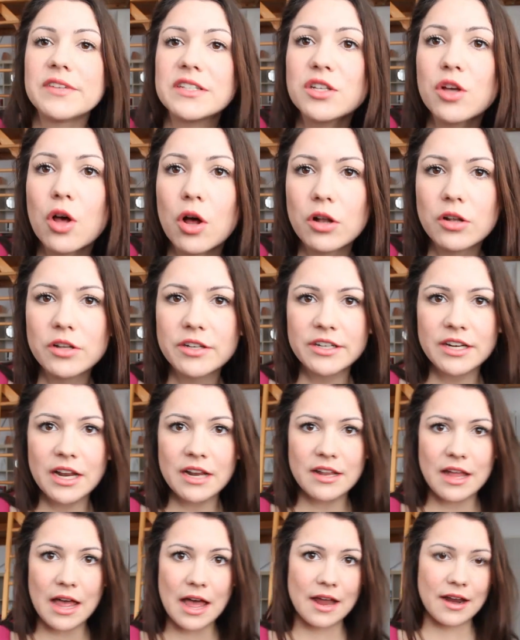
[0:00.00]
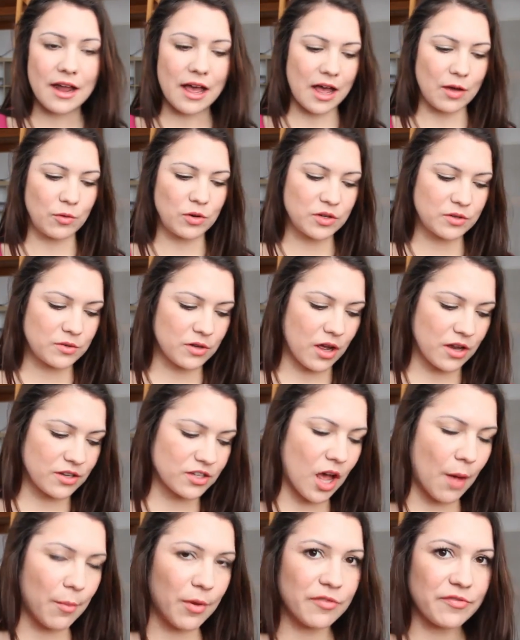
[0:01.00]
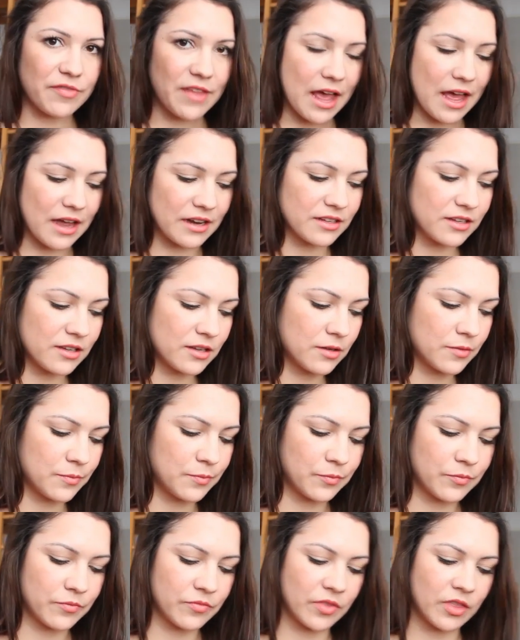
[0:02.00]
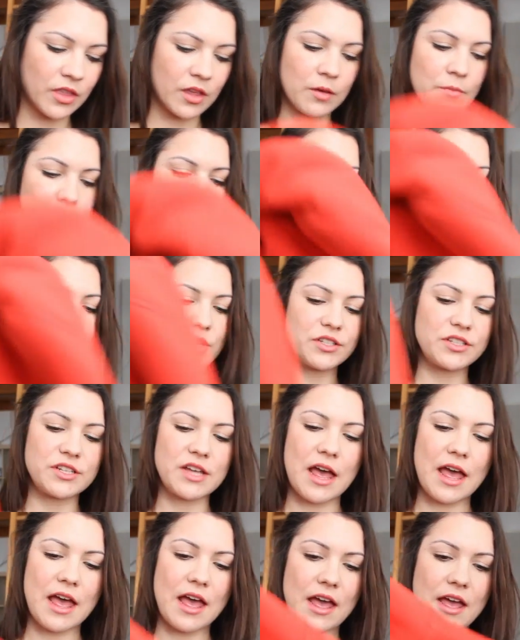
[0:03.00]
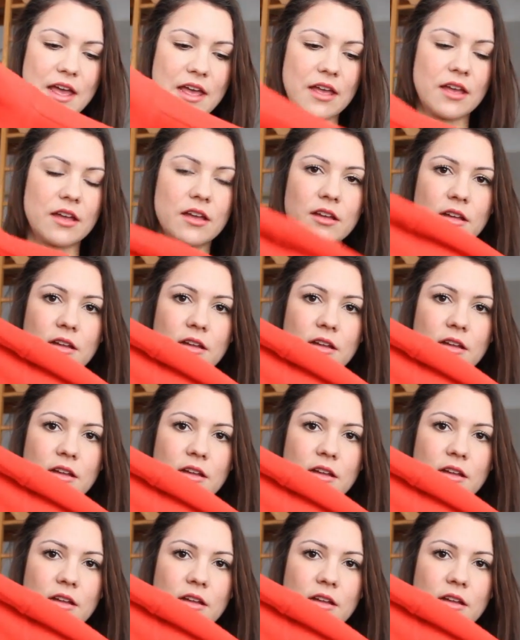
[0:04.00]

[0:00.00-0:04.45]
it's colder than that, I would on top of that put a